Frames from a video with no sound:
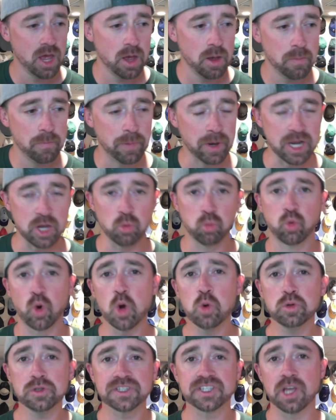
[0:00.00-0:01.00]
But he
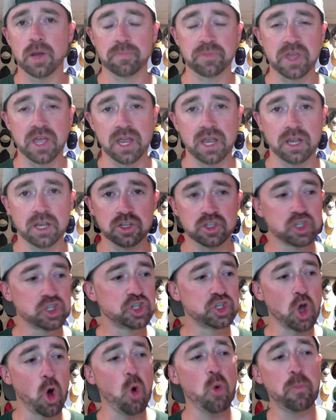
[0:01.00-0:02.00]
wrote something
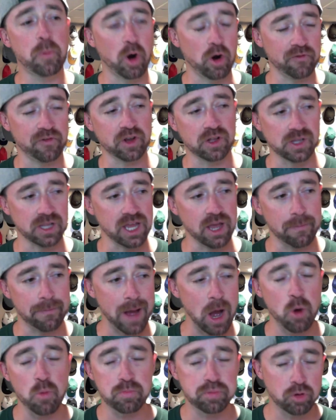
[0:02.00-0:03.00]
so perfectly
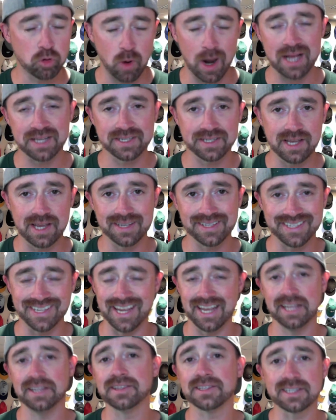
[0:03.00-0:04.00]
about process
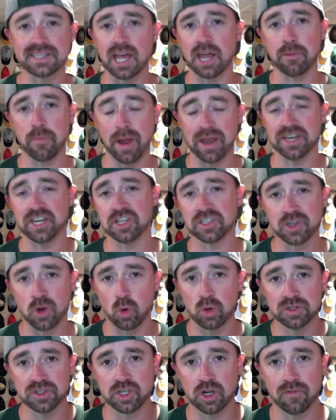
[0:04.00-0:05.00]
inside my
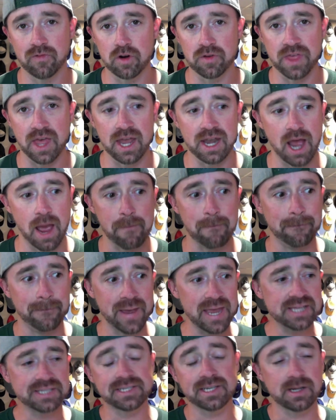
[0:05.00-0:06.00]
Discord server that I'm
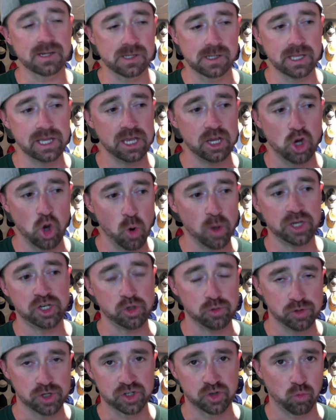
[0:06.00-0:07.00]
basically going
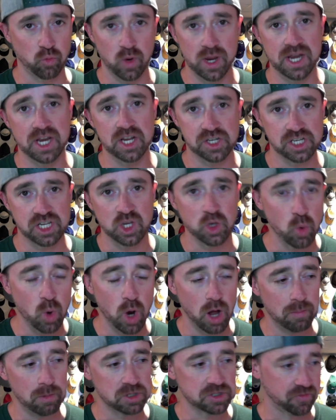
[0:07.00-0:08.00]
to just read it to you
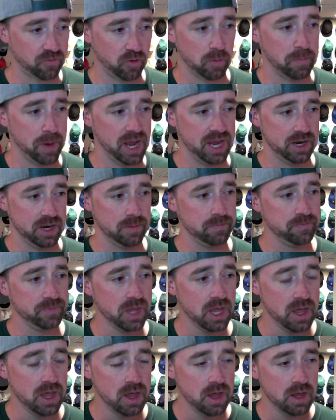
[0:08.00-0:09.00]
almost verbatim.
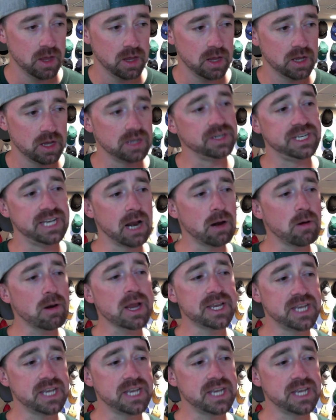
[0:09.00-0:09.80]
Derek